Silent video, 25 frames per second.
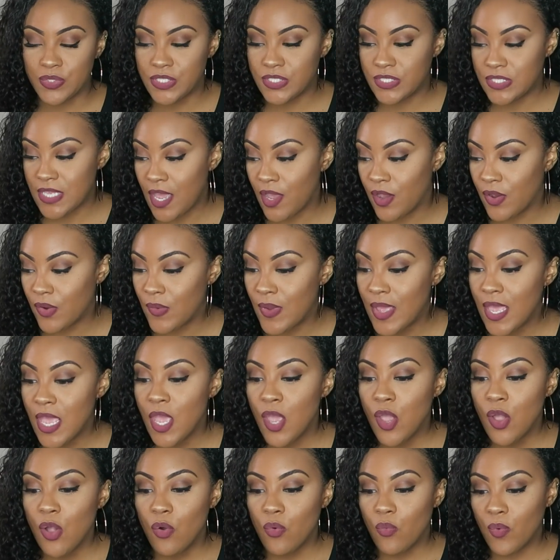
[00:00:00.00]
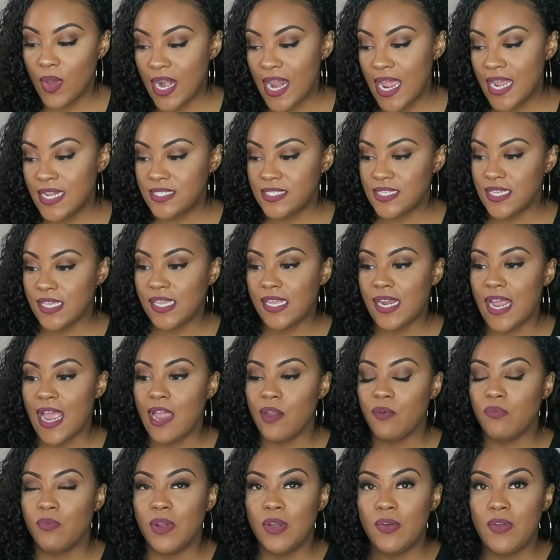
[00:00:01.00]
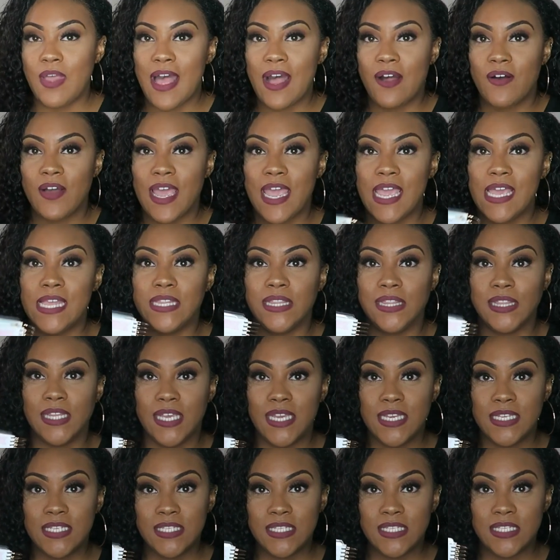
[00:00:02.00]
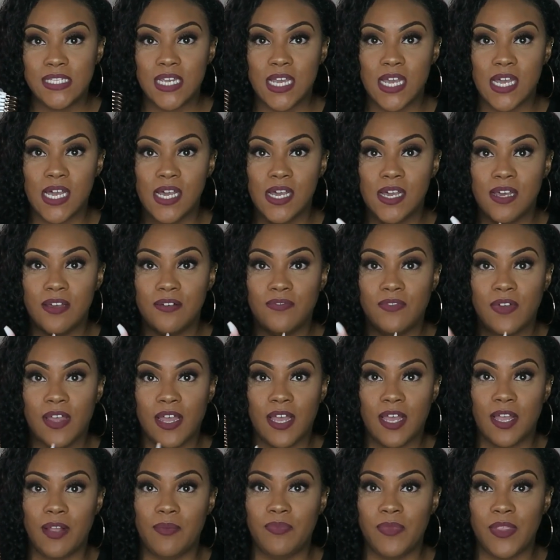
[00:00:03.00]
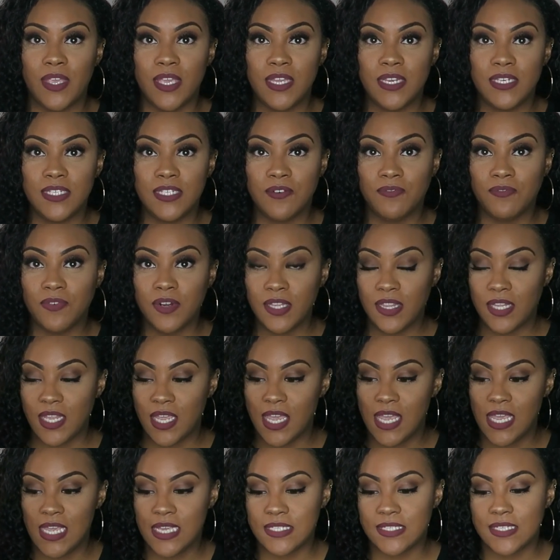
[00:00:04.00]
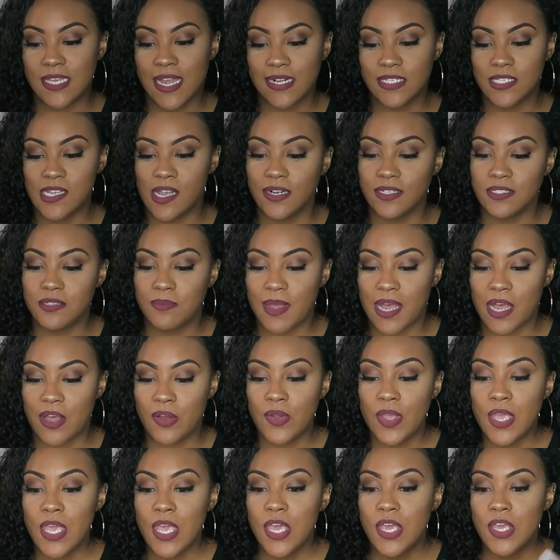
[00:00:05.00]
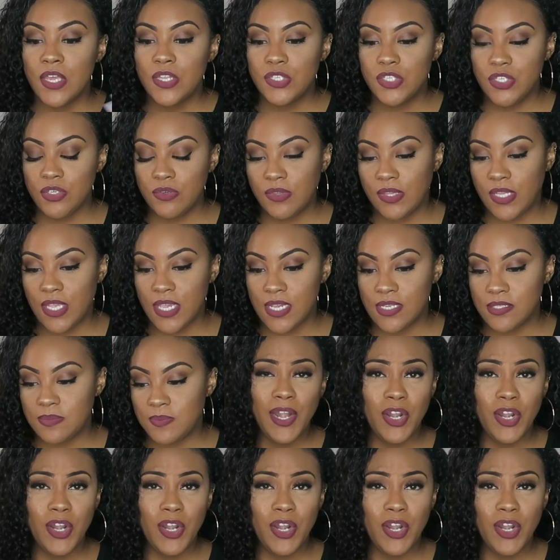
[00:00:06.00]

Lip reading: So what I did, I wrote out a list of different things. I talked about two things.